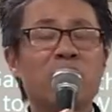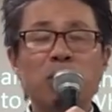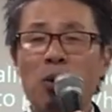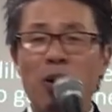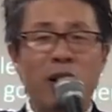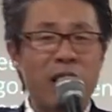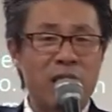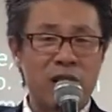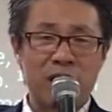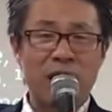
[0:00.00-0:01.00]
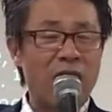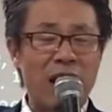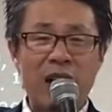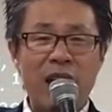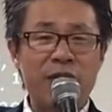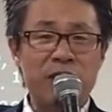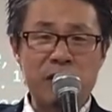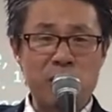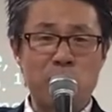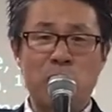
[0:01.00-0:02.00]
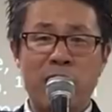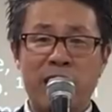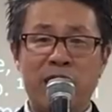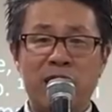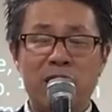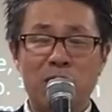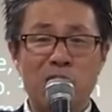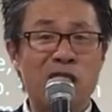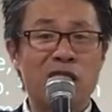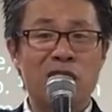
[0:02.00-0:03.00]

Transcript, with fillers: Lord, have it your way, Lord.